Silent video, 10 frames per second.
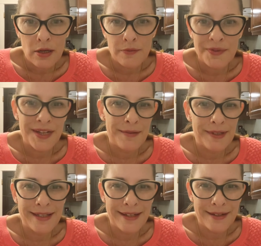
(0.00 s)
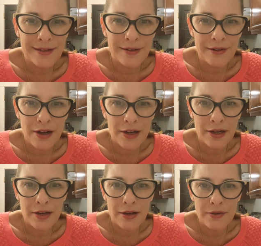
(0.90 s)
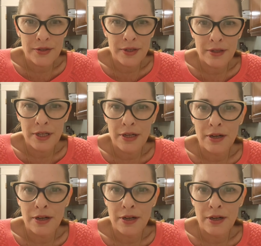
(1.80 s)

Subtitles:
Same as diesel, kind of goes in here